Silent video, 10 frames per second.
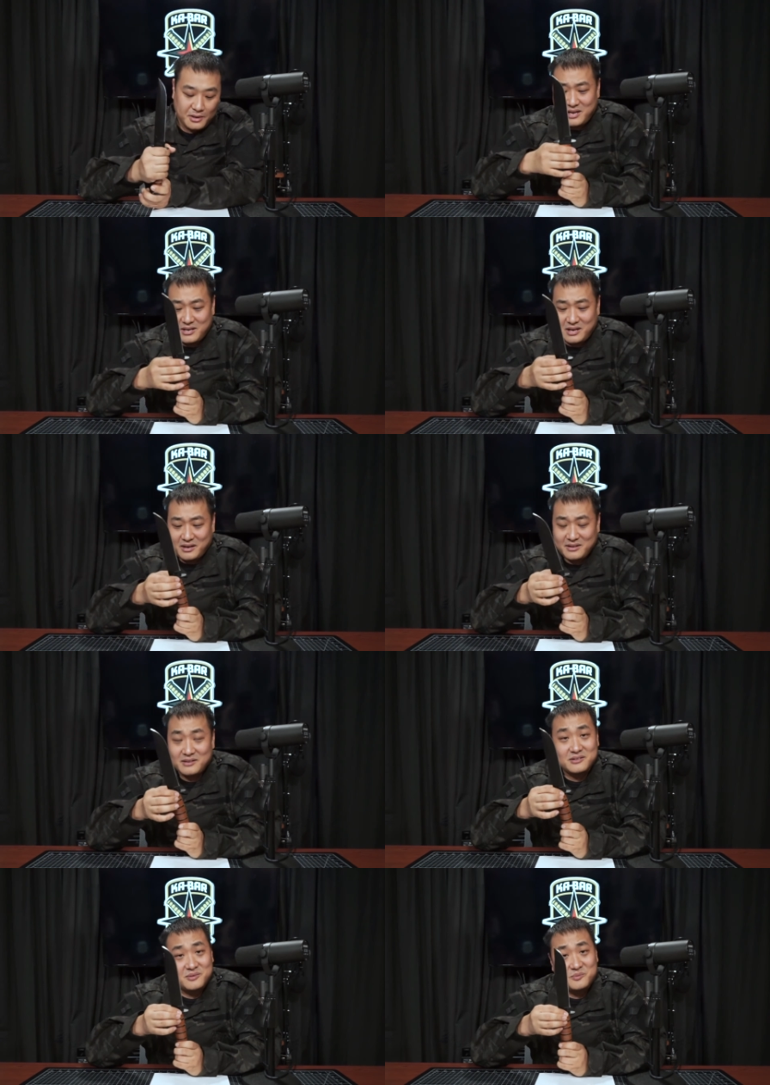And
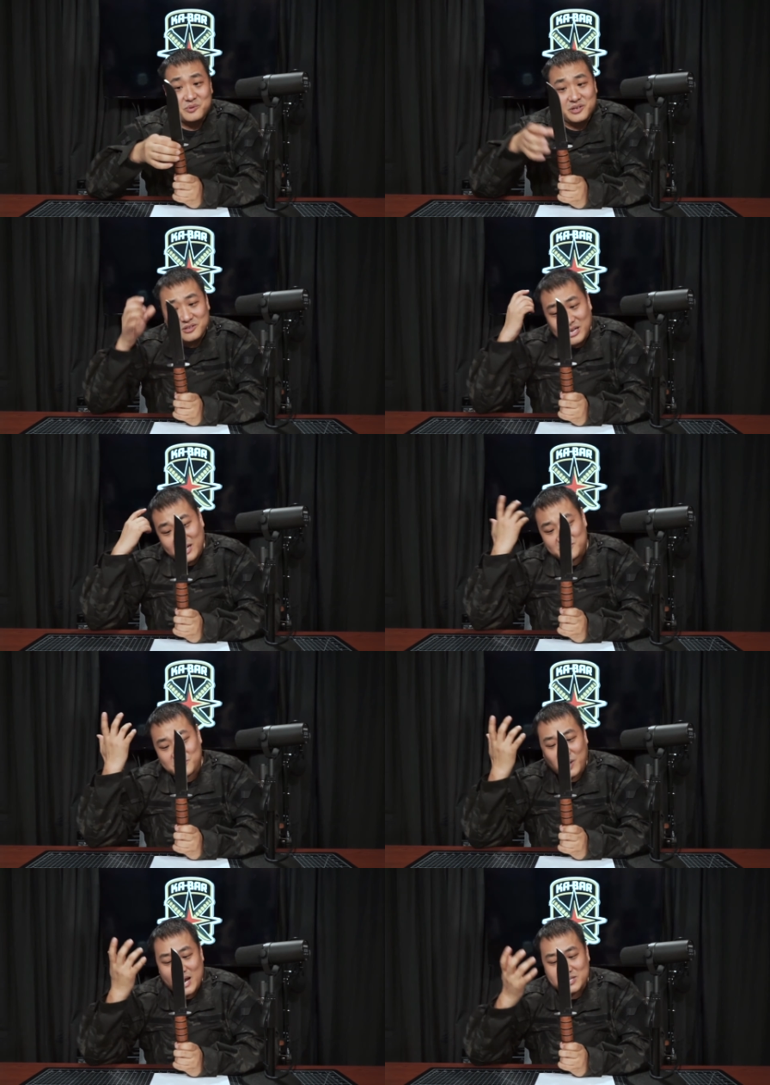another real head
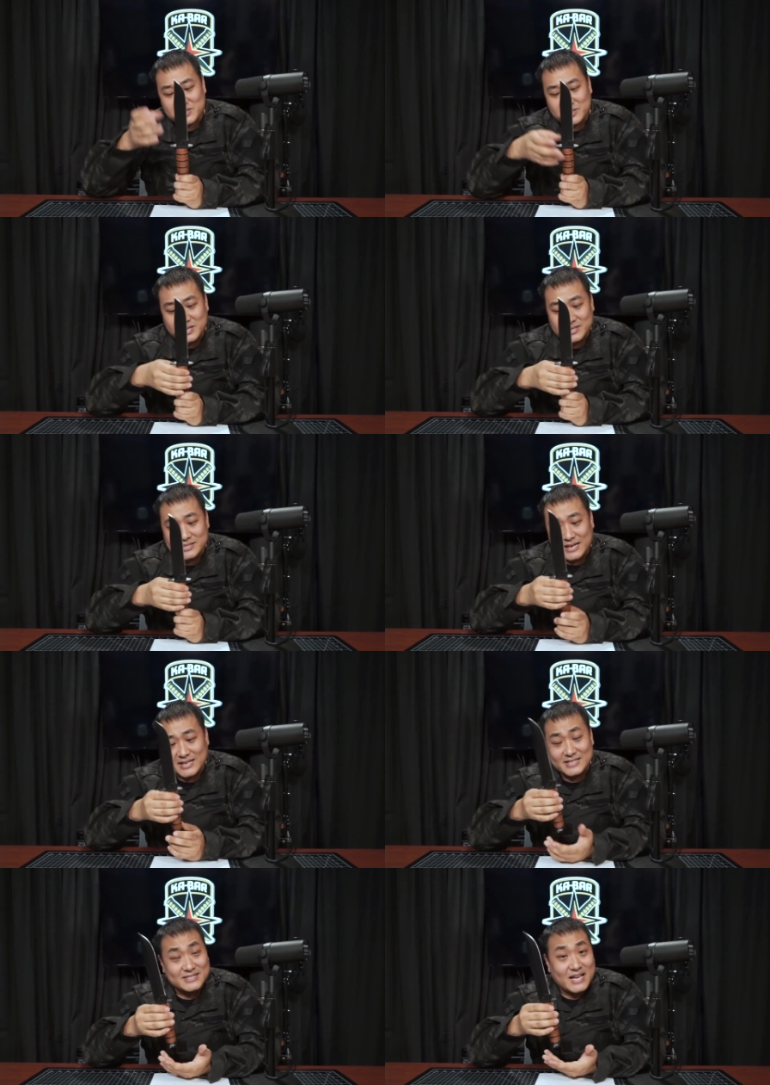scratcher is that
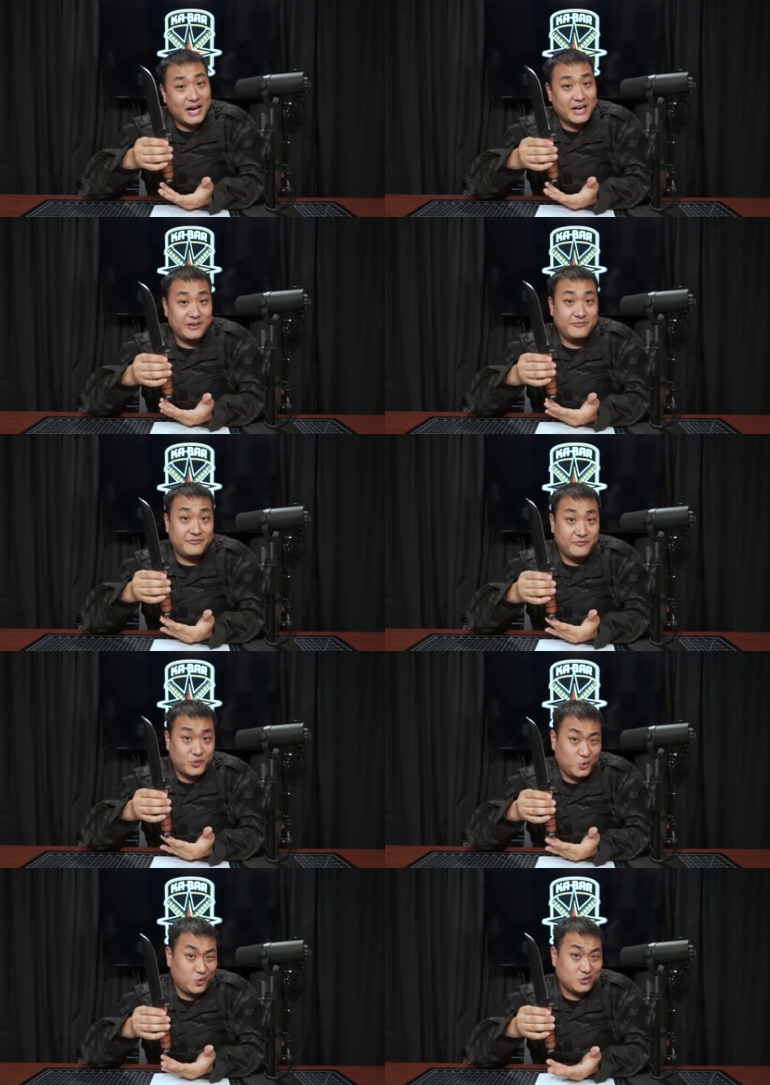it is not a
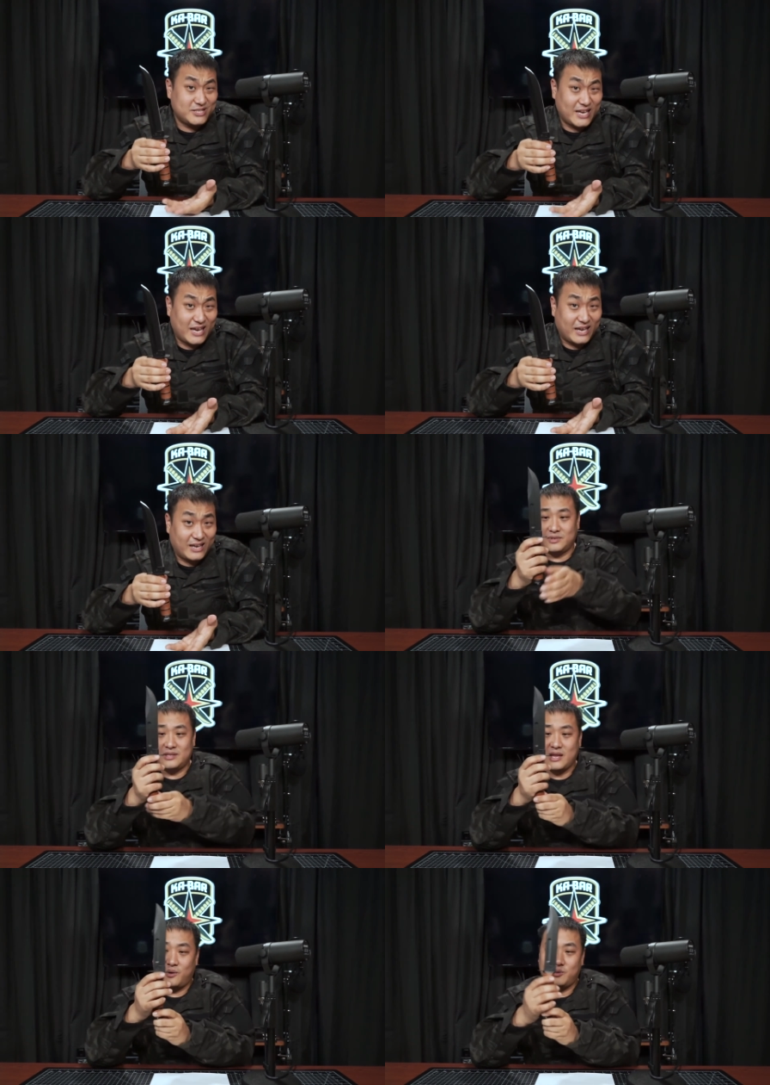full tang.
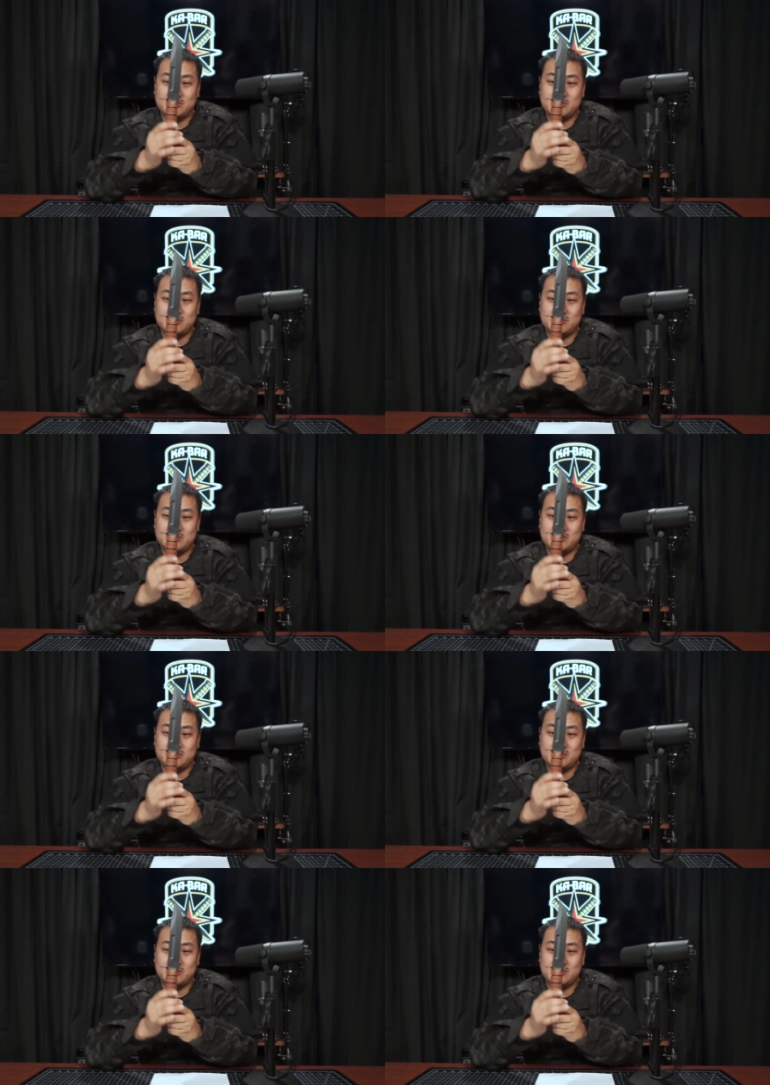Narrow